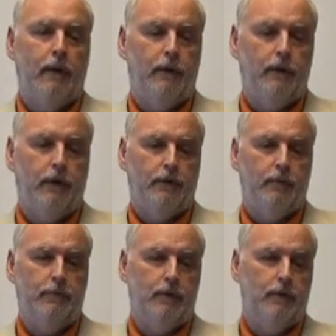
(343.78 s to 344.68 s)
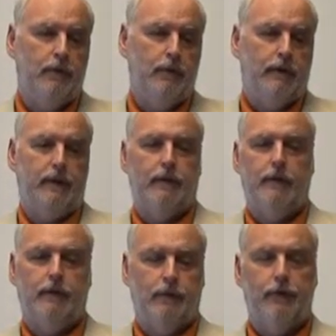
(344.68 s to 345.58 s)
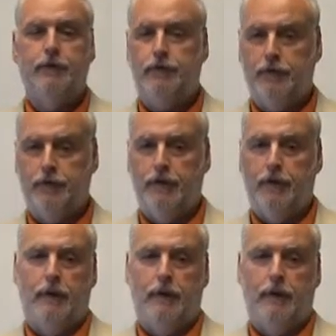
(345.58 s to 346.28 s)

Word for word: You'll also be doing uh, research.